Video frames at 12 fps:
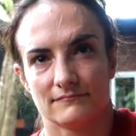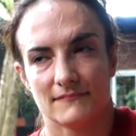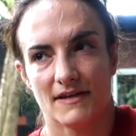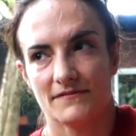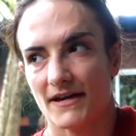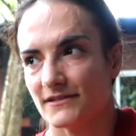
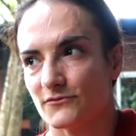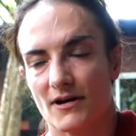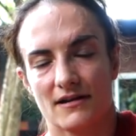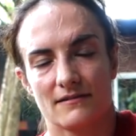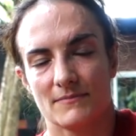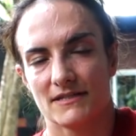I've had to
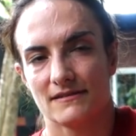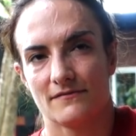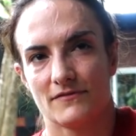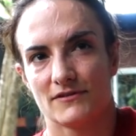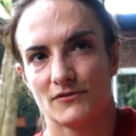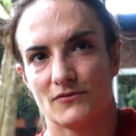walk it
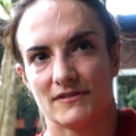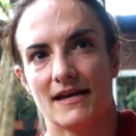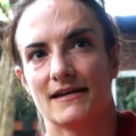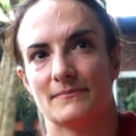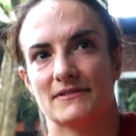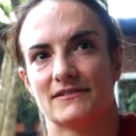myself this whole
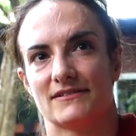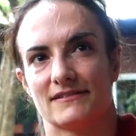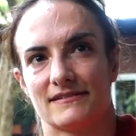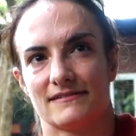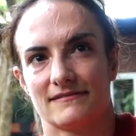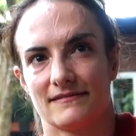time. It's
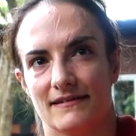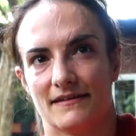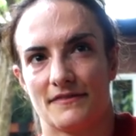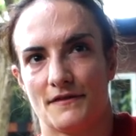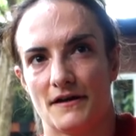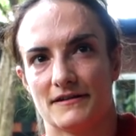just I
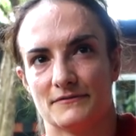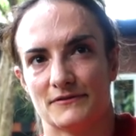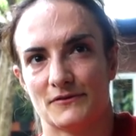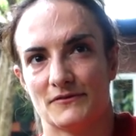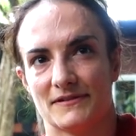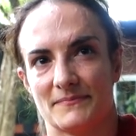thought he was
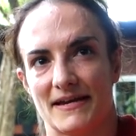holding my